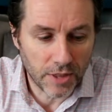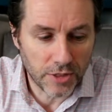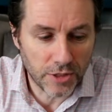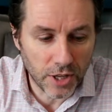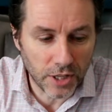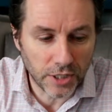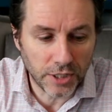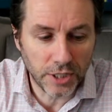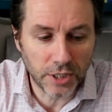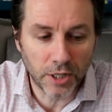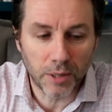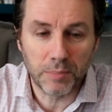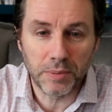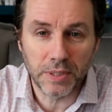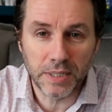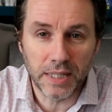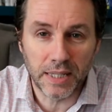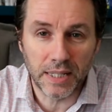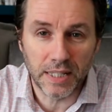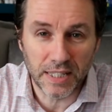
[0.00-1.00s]

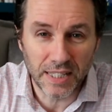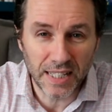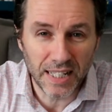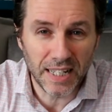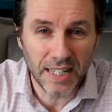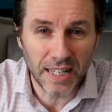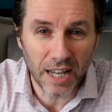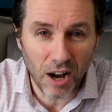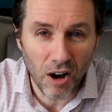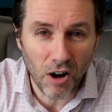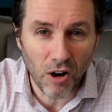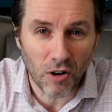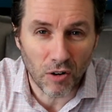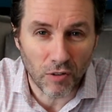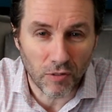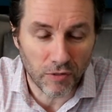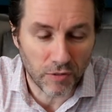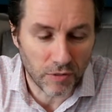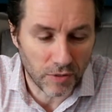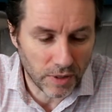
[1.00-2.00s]
39%, that's nearly half.